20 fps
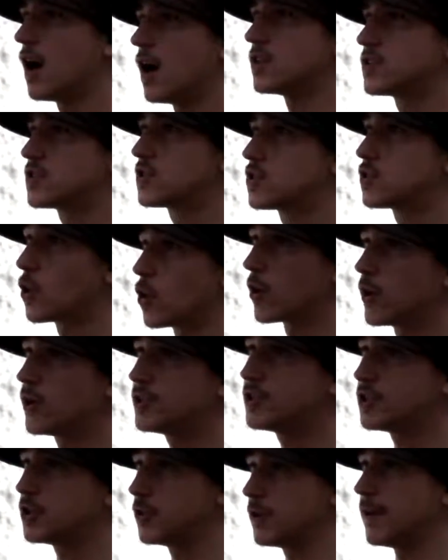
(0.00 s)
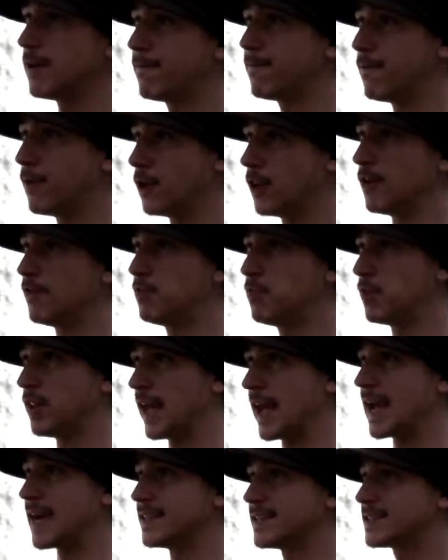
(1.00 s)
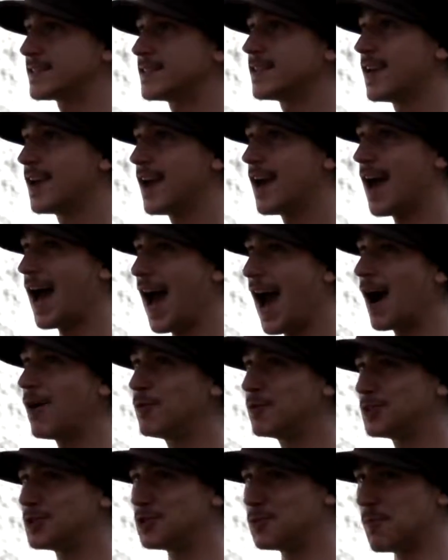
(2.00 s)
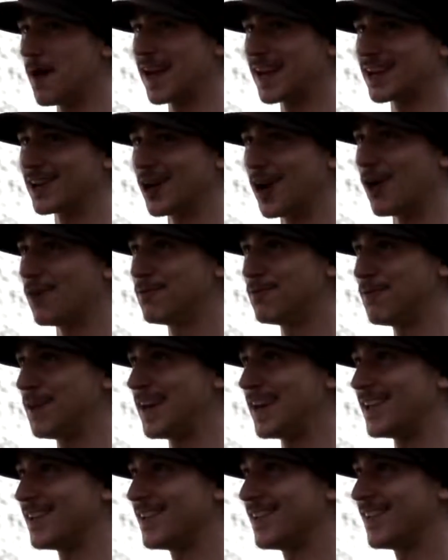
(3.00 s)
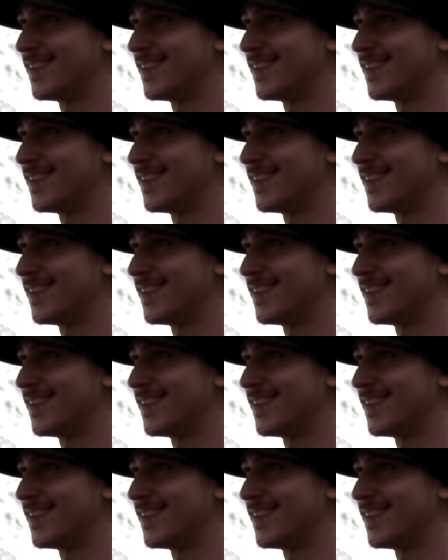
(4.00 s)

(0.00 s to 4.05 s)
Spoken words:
a storage unit full of plants, how would you make it all fit?